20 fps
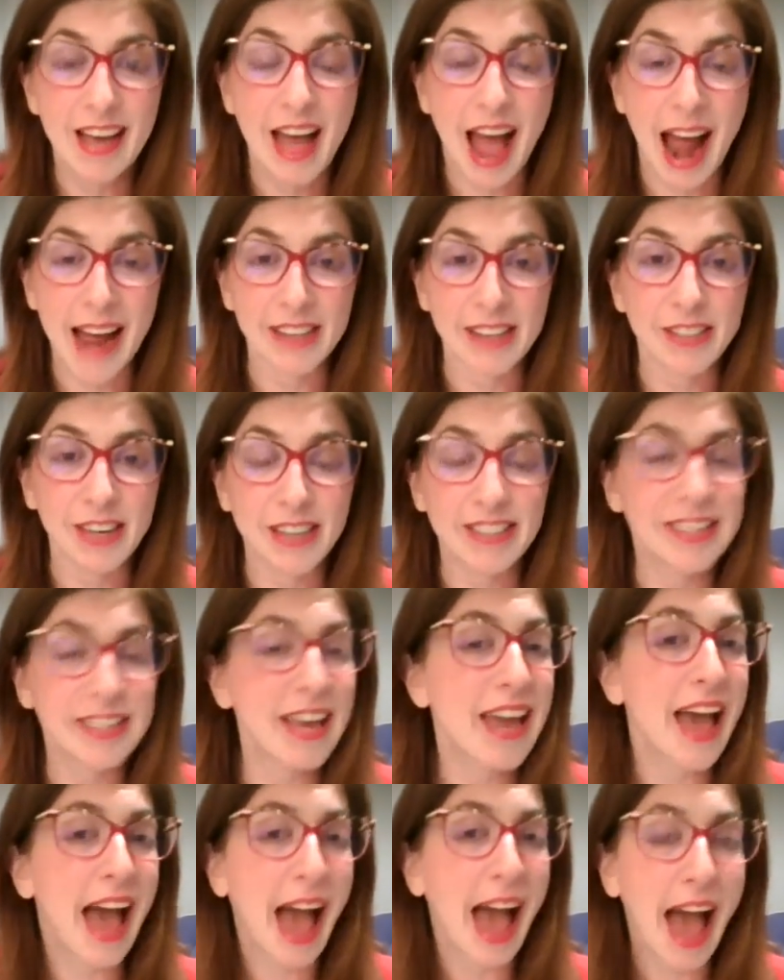I started to
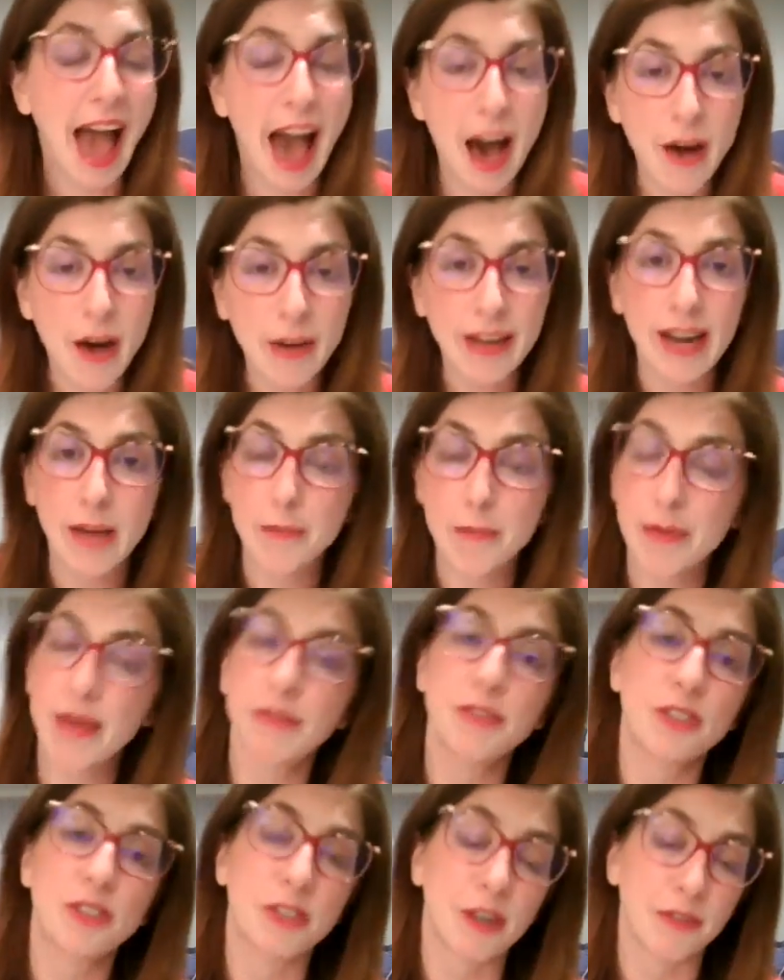say, how can I be
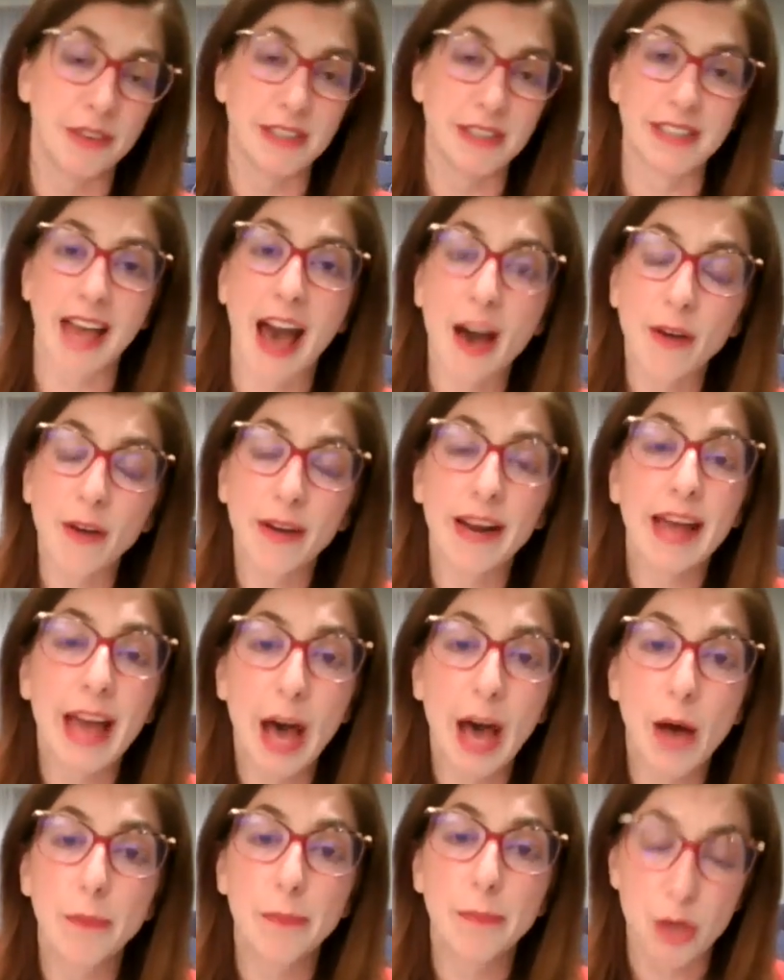of service? How could I
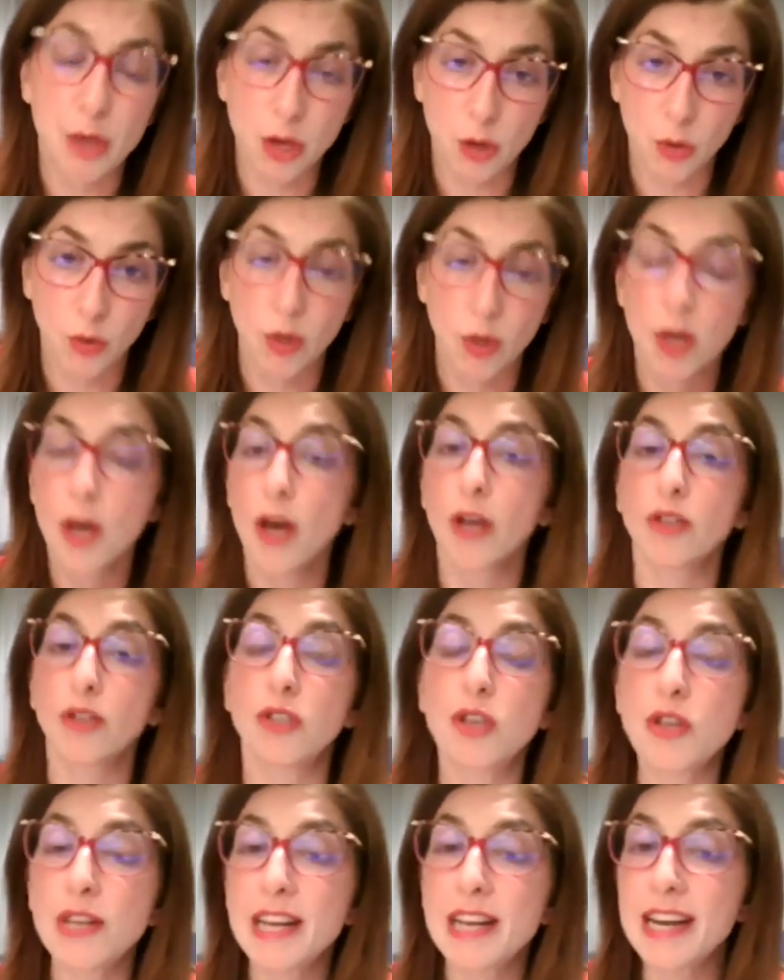help you?
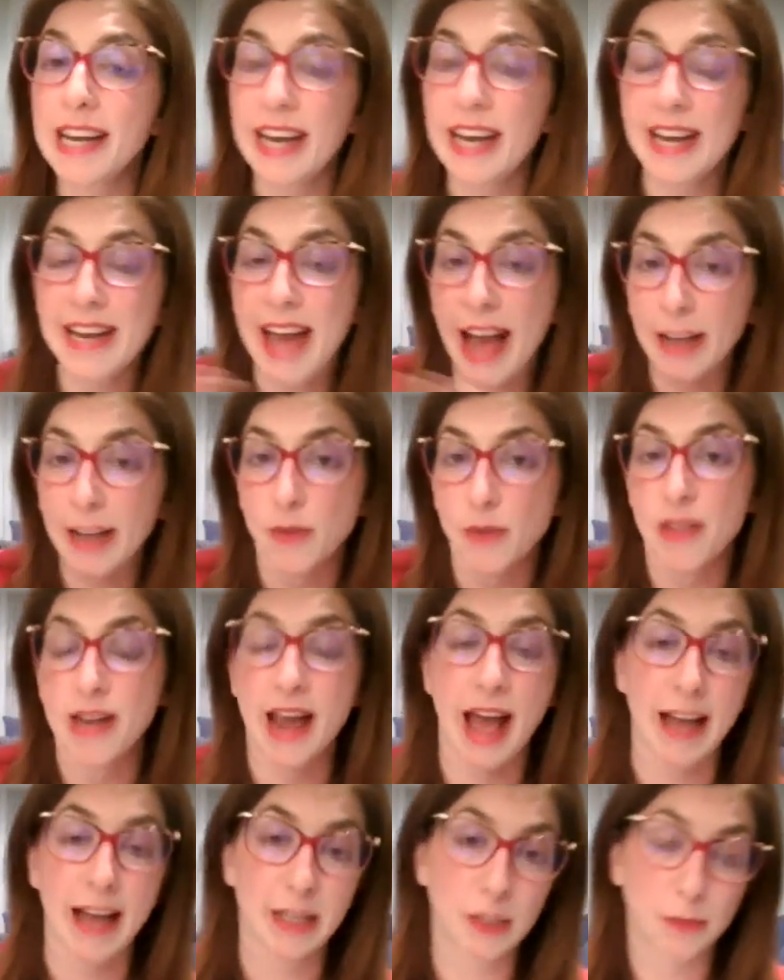Do you need to connect with an
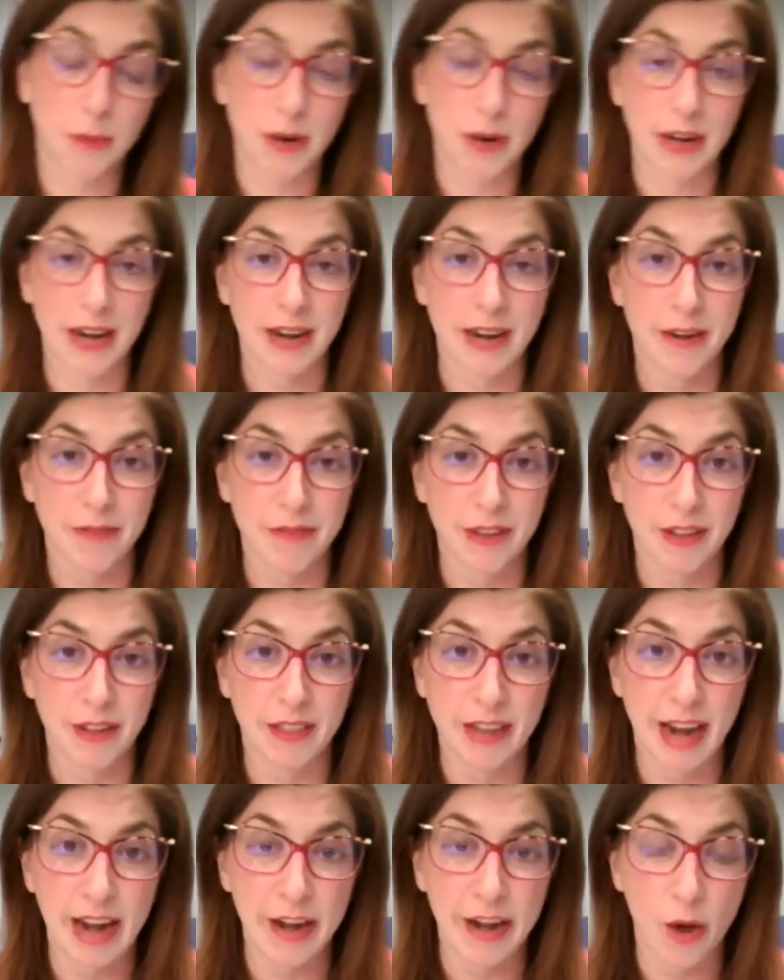expert in a field
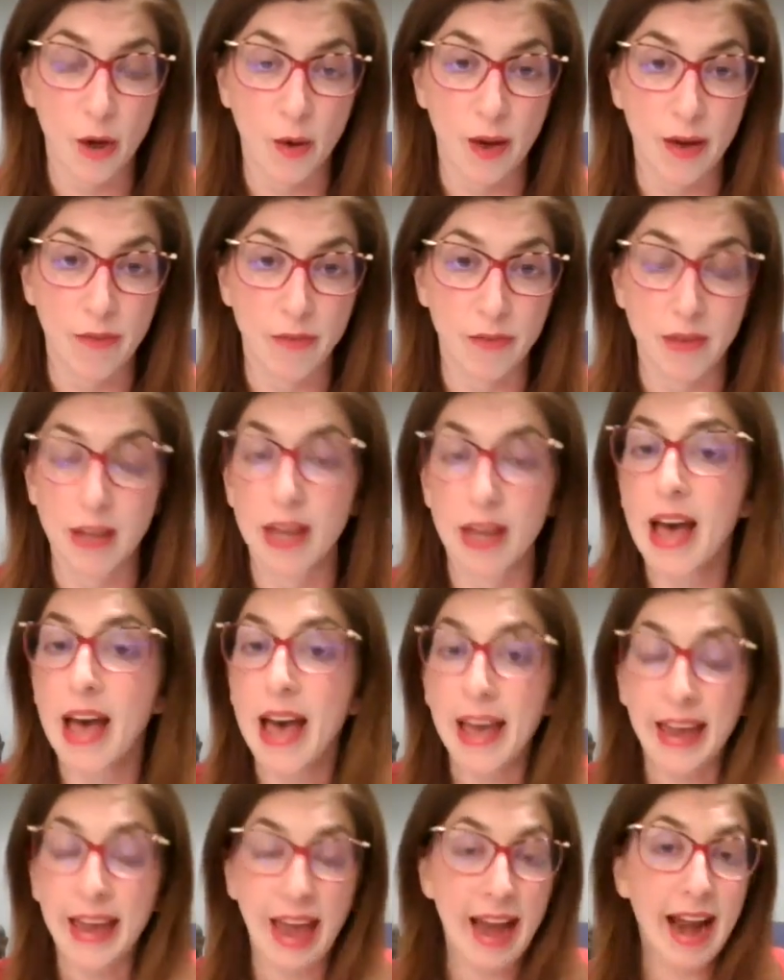that I know of?
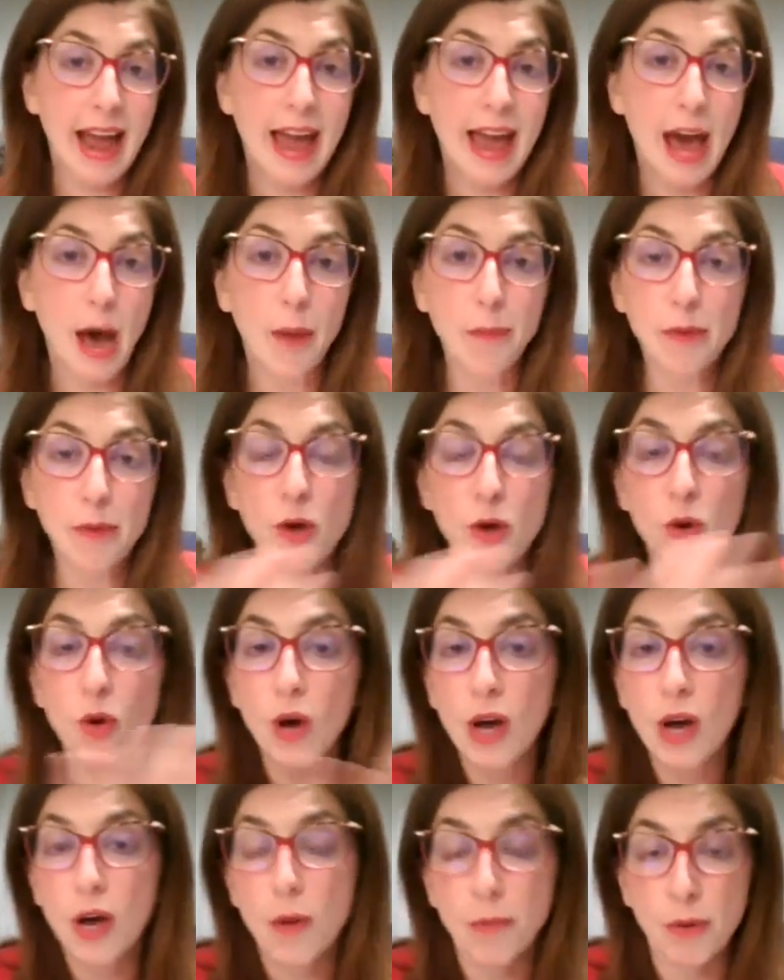Can I help
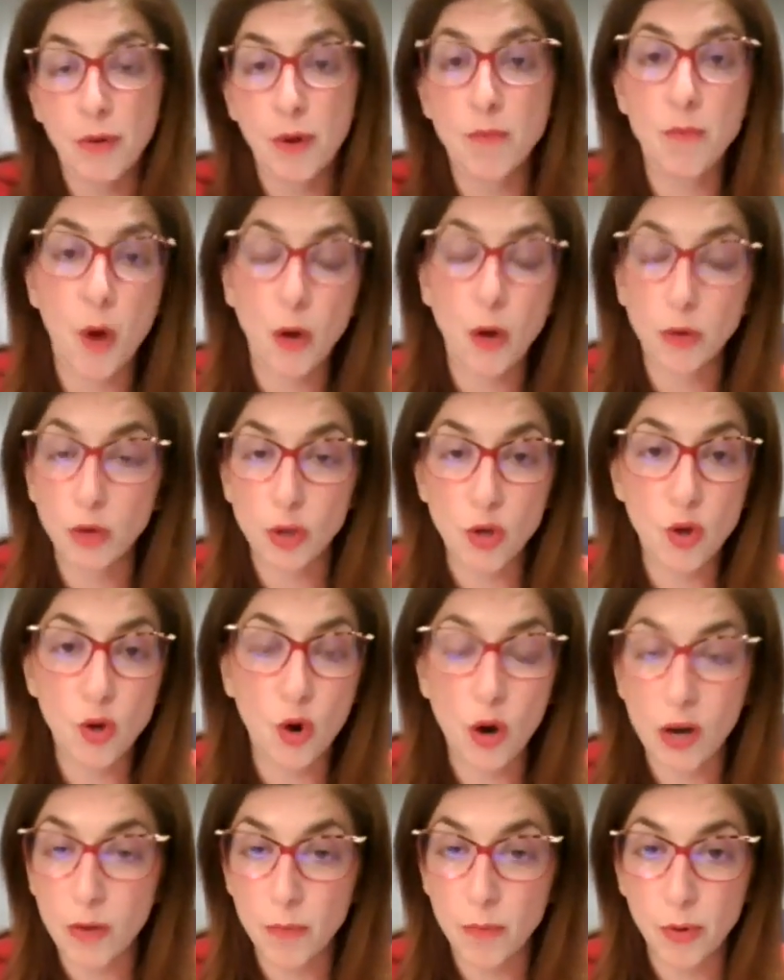you promote
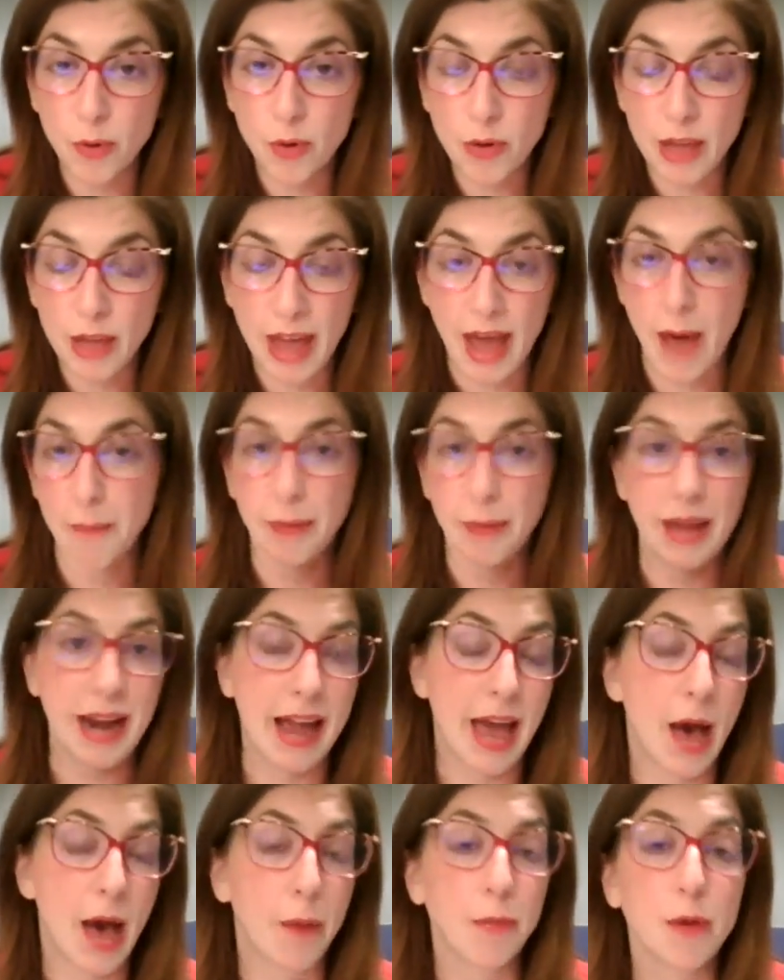your bootcamp? Can
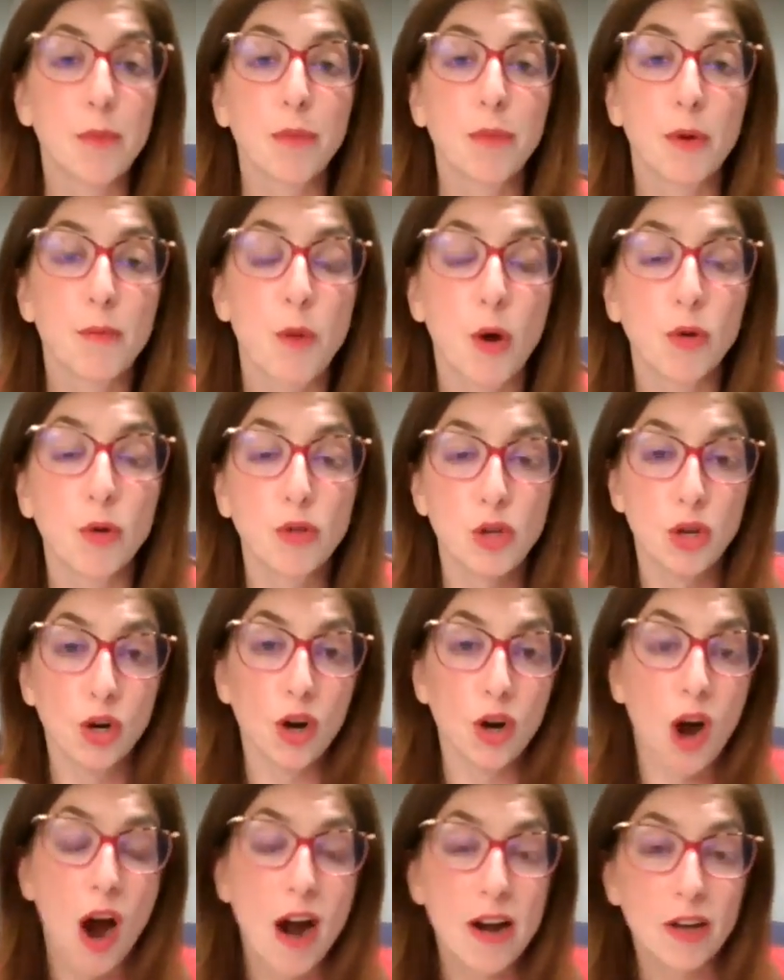I help you promote
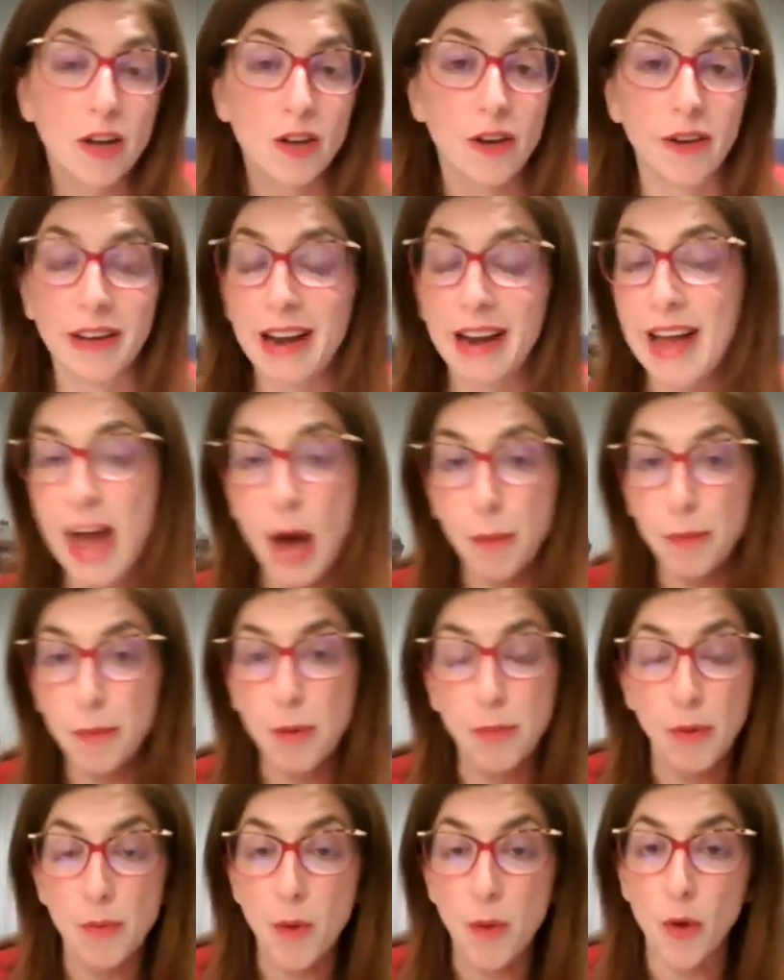your article? Can I help
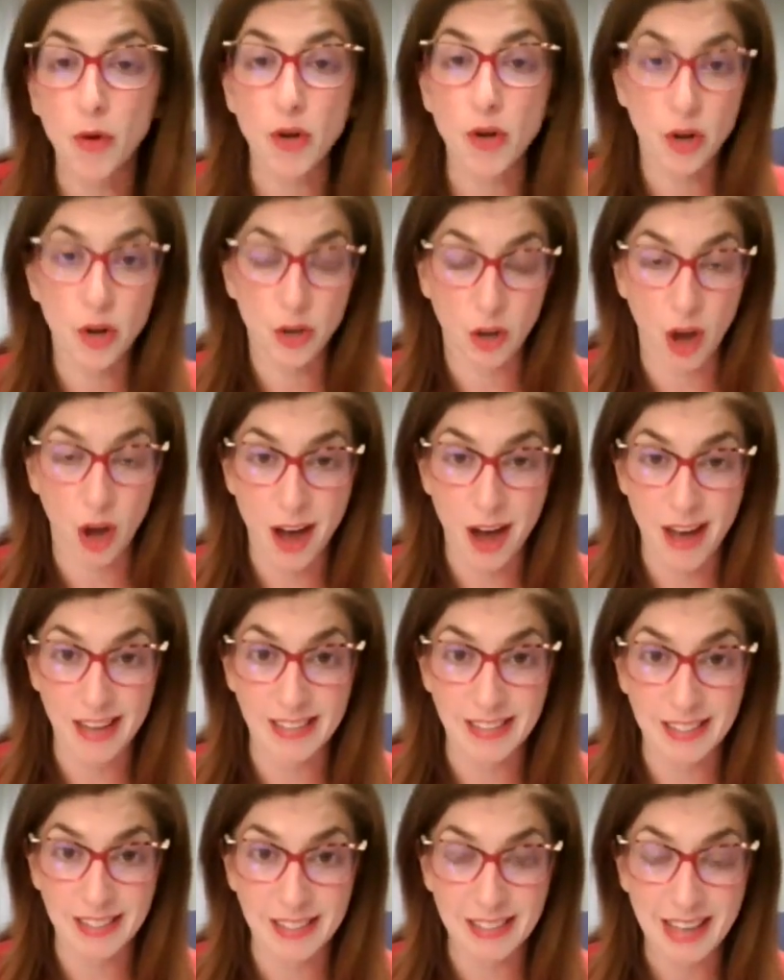you promote your
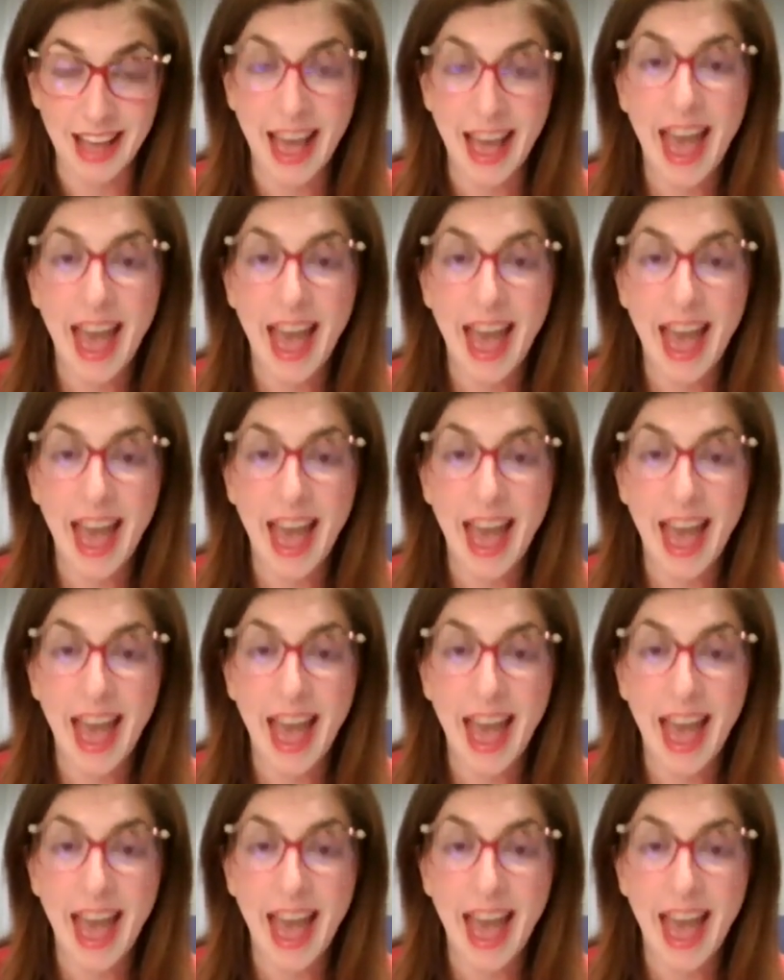cause?